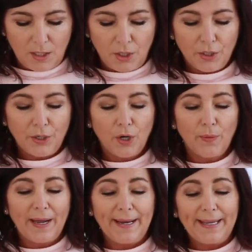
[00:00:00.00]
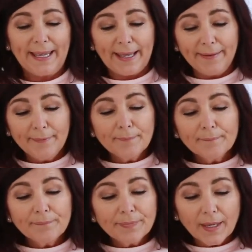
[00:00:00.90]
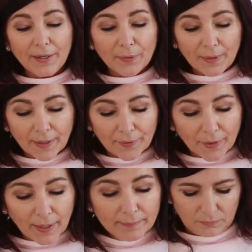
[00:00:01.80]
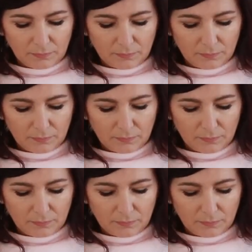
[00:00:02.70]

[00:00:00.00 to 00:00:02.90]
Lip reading: You could go around again and do another knot.